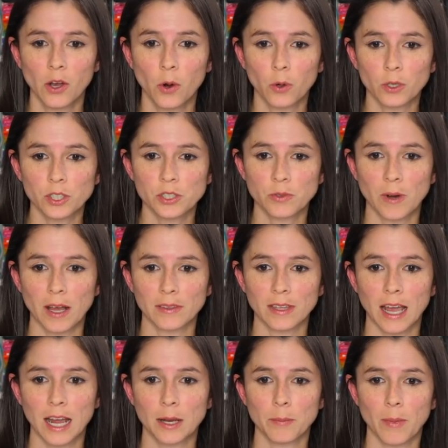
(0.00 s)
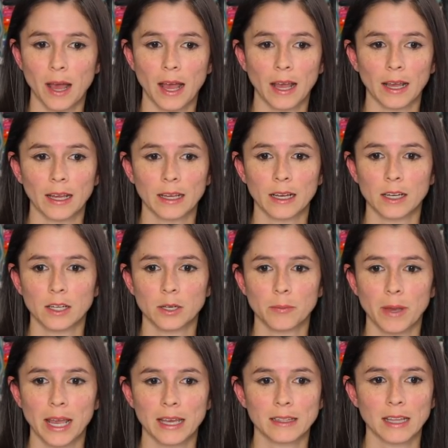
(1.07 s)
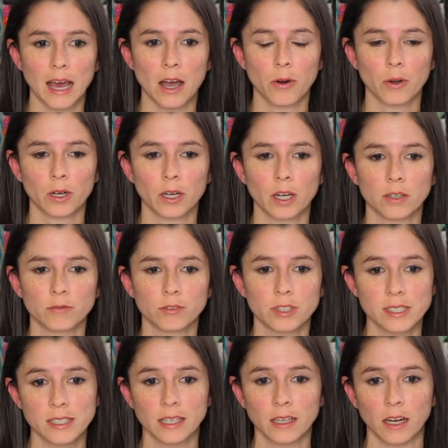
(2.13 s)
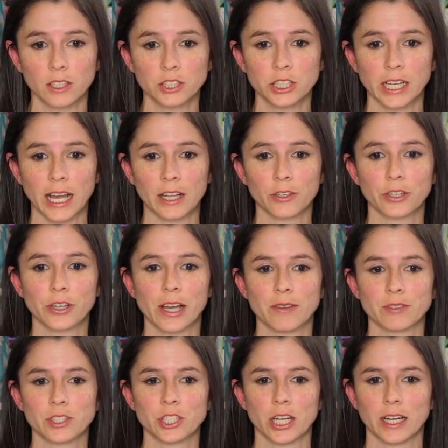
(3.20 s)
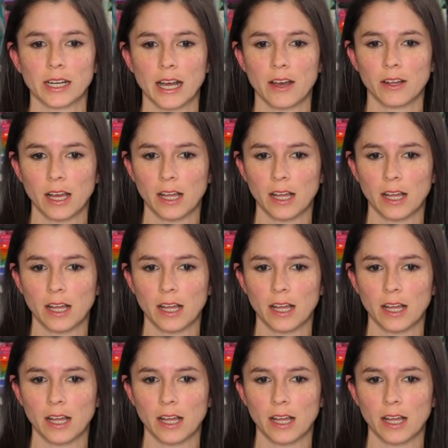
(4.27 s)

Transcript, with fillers: Horse Around Line by um, Ann Lauer of Grizzly Gulch Gallery? You have to check it out.